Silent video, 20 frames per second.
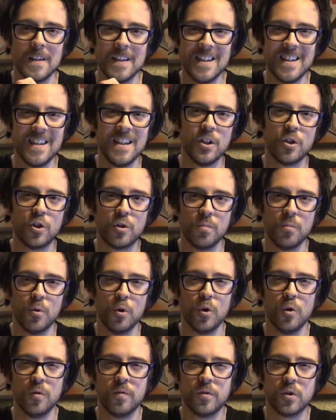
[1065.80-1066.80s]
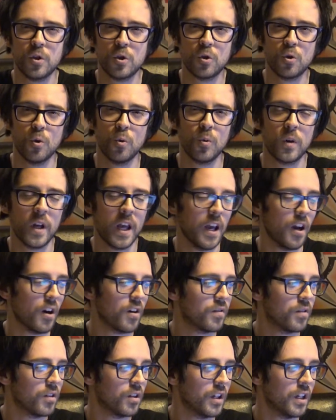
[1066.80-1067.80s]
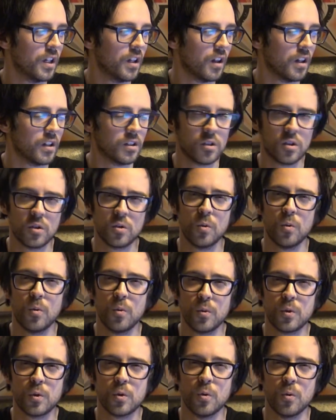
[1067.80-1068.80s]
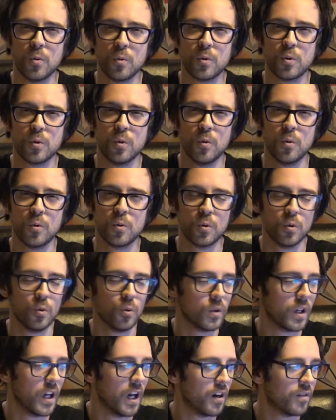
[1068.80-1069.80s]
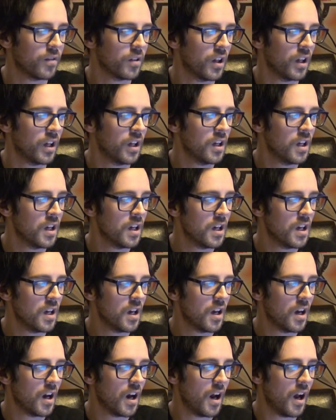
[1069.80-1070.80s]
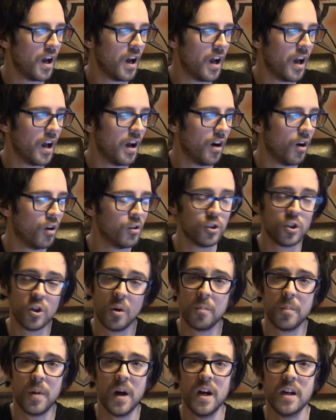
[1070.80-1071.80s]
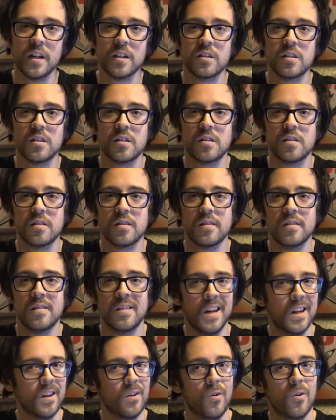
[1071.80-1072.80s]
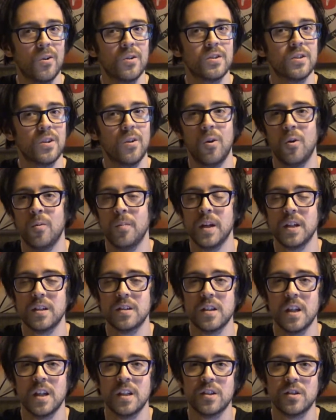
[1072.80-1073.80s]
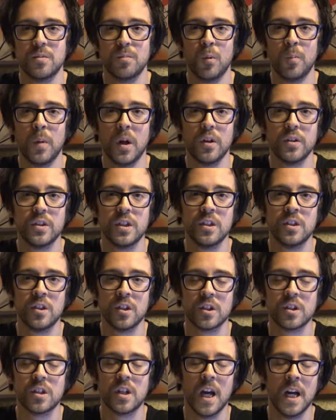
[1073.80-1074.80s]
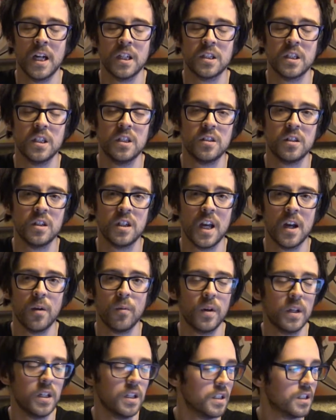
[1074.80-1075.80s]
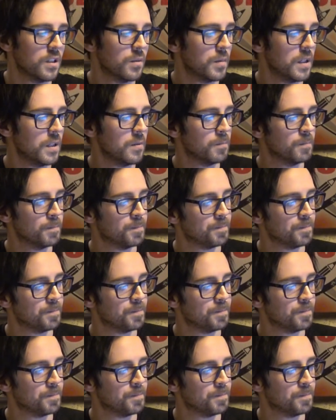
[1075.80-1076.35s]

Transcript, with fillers: each move so carefully, like so, so, so, so carefully. Uh, on jump packs, Night lords, it all makes sense. Mobility just guarantees you get where you need to be.